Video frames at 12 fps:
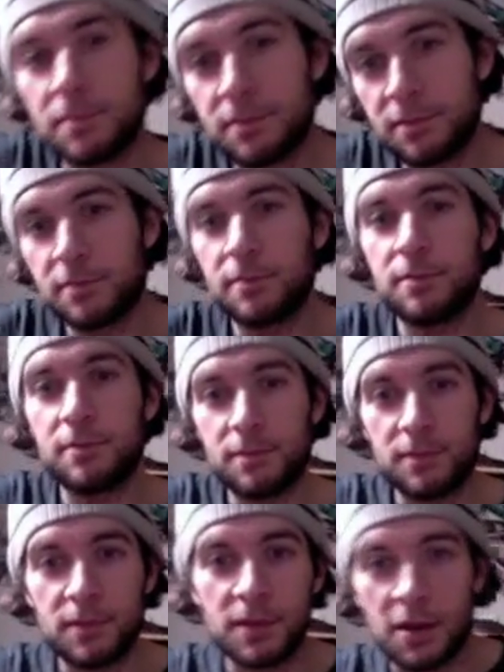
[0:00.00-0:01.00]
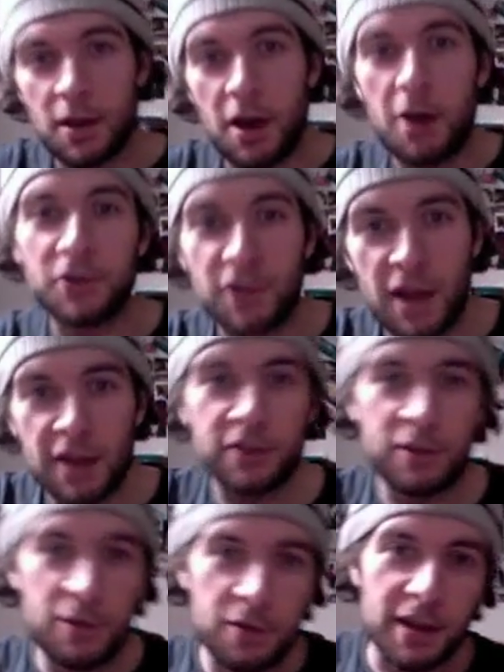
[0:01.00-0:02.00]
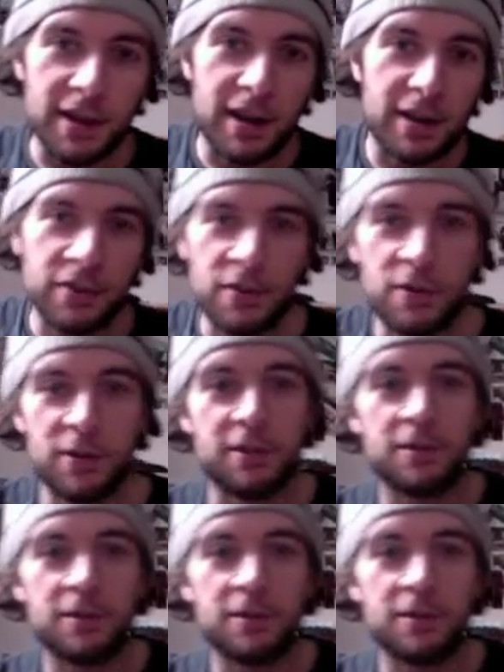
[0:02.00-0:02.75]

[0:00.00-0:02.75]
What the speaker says: Oh, it's not in tune. I got to tune it.